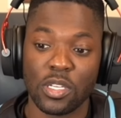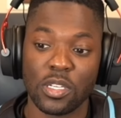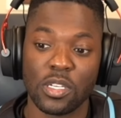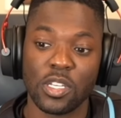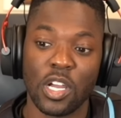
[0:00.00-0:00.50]

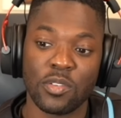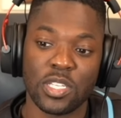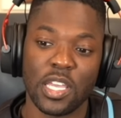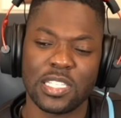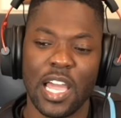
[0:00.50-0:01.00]
You know what I'm
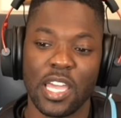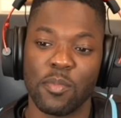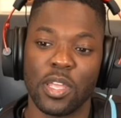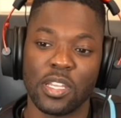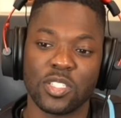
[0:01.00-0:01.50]
saying? It's not
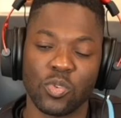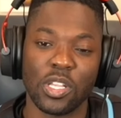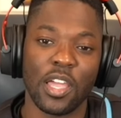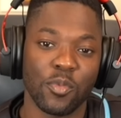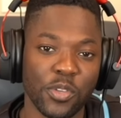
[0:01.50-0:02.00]
animated. It's real
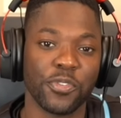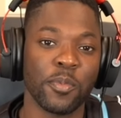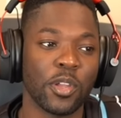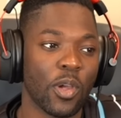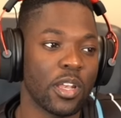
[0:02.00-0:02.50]
life. We
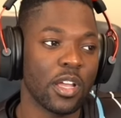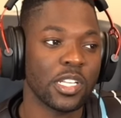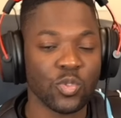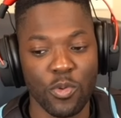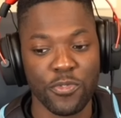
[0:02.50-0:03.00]
filming it right now.
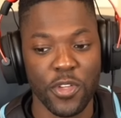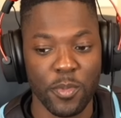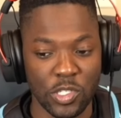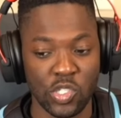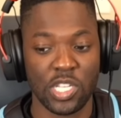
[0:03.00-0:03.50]
That's what we
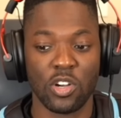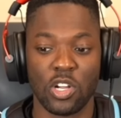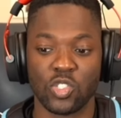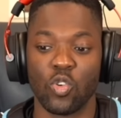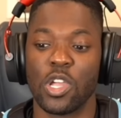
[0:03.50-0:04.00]
filming. You seen on our
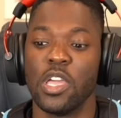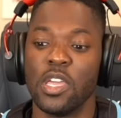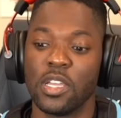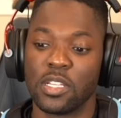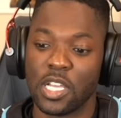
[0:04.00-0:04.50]
story?
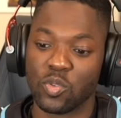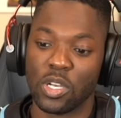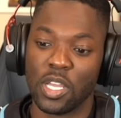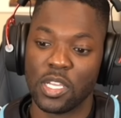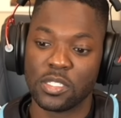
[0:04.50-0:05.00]
That's what it
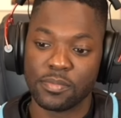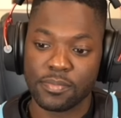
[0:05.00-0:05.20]
is.